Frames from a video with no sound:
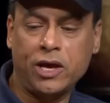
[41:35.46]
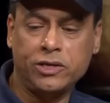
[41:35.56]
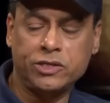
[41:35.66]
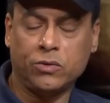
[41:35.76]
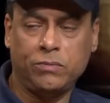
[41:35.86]

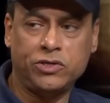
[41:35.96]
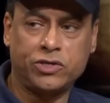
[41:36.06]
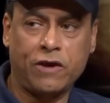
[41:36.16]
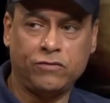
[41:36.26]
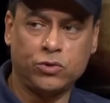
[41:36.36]
days, it would be
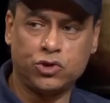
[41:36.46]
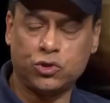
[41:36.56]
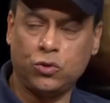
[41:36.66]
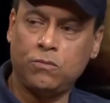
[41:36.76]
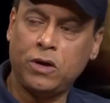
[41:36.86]
safe to
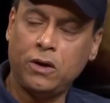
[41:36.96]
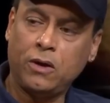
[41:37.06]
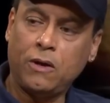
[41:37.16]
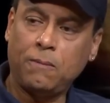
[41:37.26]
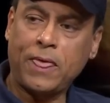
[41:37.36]
assume
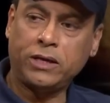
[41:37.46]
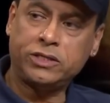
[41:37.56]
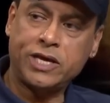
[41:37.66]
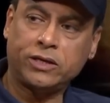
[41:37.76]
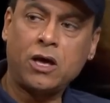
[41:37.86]
that
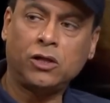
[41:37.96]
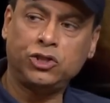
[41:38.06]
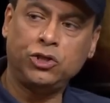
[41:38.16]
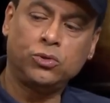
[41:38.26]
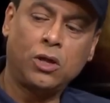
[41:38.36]
the
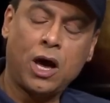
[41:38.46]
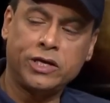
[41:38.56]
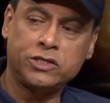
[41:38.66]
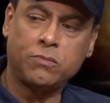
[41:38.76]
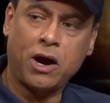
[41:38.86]
technology
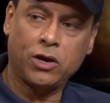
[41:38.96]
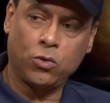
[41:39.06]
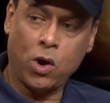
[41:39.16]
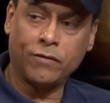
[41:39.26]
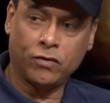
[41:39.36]
utilized by
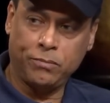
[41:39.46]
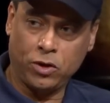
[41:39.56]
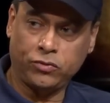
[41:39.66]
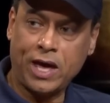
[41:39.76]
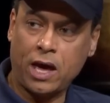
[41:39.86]
whoever
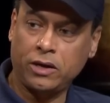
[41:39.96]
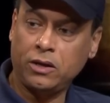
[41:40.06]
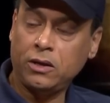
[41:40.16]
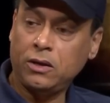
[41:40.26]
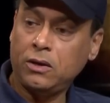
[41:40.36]
built that
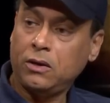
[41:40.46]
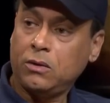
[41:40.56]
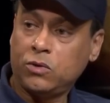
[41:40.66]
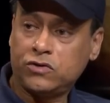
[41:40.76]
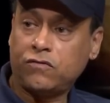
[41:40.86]

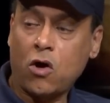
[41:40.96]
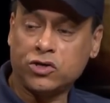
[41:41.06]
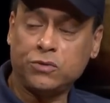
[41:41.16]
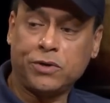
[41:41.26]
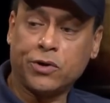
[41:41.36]
was
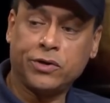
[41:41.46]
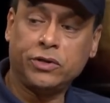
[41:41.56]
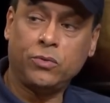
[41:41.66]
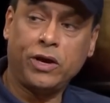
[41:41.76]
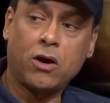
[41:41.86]
far superior
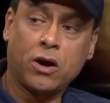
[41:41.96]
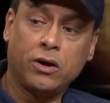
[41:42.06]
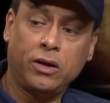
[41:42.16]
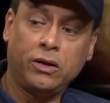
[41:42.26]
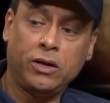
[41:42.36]
than we are,
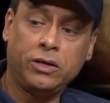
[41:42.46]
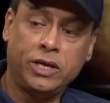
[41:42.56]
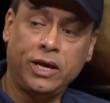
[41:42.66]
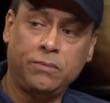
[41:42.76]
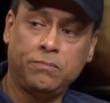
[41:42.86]
and
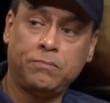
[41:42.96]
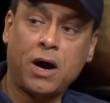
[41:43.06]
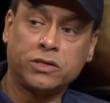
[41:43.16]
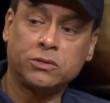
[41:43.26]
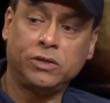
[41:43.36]
indeed
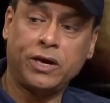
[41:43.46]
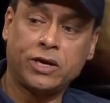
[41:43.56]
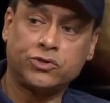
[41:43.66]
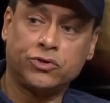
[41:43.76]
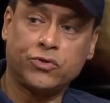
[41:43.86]
possibly
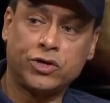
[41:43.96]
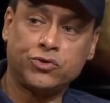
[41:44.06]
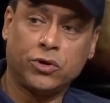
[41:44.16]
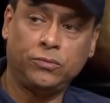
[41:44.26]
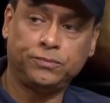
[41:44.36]

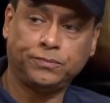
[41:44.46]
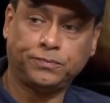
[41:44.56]
extraterrestrial.